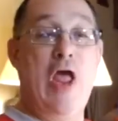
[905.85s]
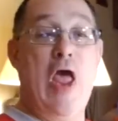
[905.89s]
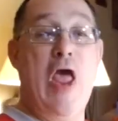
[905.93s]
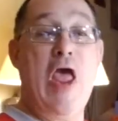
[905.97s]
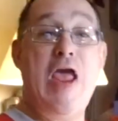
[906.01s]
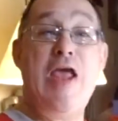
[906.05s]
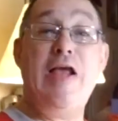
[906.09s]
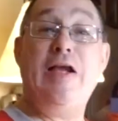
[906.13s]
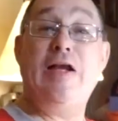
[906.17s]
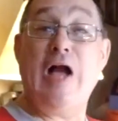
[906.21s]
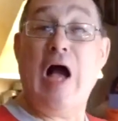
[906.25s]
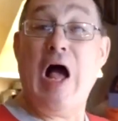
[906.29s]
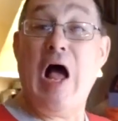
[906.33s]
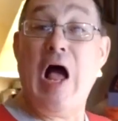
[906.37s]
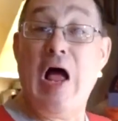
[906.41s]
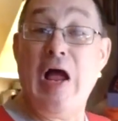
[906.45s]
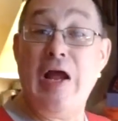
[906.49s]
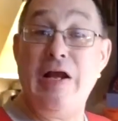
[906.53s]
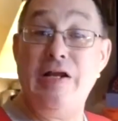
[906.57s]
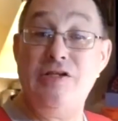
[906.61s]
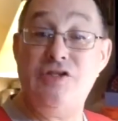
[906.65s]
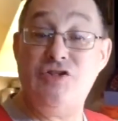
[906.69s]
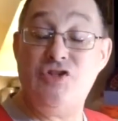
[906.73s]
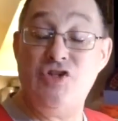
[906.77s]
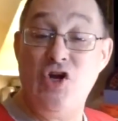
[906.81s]
Hey
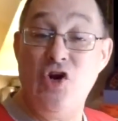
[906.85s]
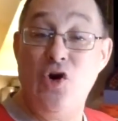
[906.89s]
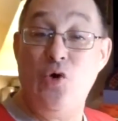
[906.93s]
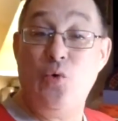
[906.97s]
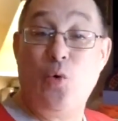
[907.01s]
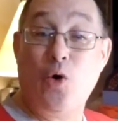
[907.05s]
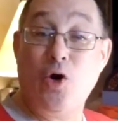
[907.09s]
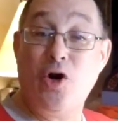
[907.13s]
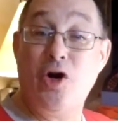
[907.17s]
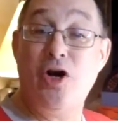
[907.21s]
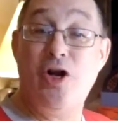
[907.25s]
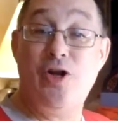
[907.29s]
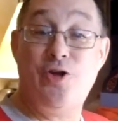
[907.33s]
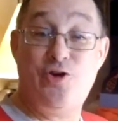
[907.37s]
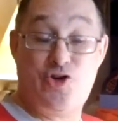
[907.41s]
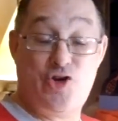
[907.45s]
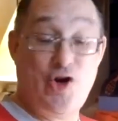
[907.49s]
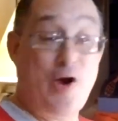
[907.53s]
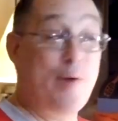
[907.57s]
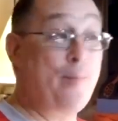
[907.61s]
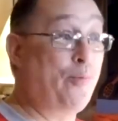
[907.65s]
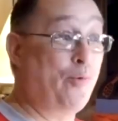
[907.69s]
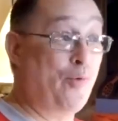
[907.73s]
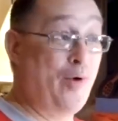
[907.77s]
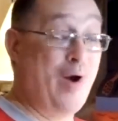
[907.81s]
guys, we're going to
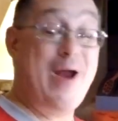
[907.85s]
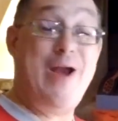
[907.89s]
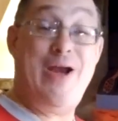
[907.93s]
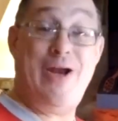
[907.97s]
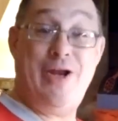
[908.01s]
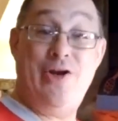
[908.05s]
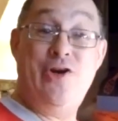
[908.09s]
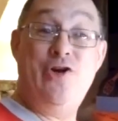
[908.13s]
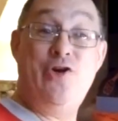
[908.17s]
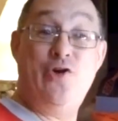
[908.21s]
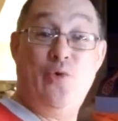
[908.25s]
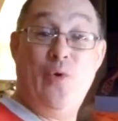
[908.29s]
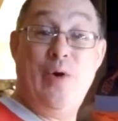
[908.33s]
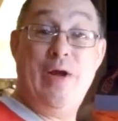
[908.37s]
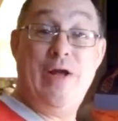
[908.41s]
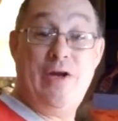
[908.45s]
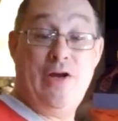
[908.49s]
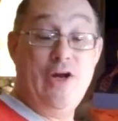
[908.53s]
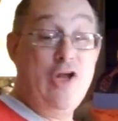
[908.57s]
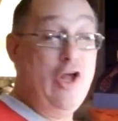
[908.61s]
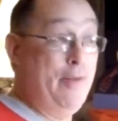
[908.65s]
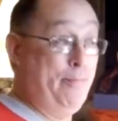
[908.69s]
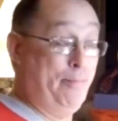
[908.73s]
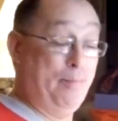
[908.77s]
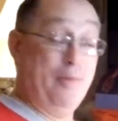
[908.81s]
jump right into it.